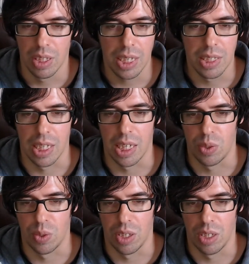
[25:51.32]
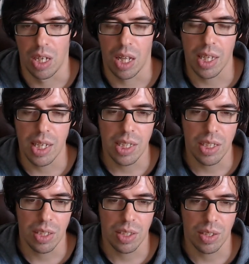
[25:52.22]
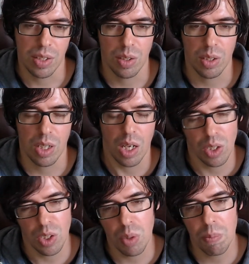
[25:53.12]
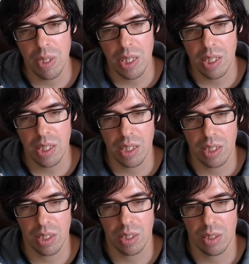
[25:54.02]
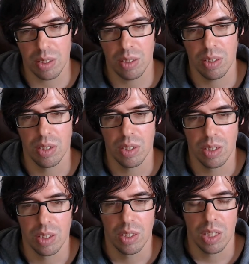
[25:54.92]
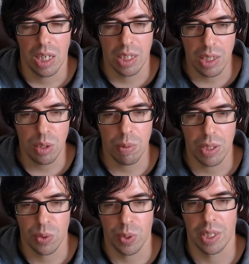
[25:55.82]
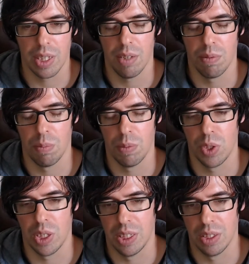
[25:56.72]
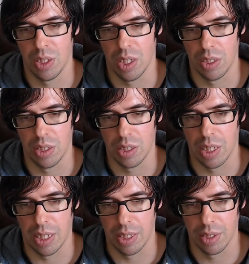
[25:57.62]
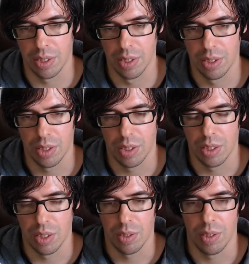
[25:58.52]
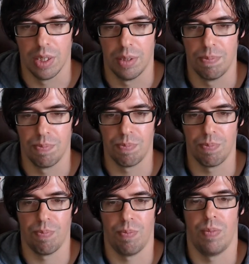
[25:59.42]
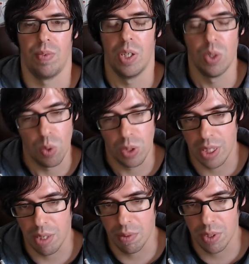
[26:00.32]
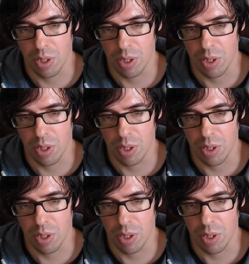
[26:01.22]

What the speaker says: etc. And these could be a little bit tricky for machines to understand. Um, Not a given,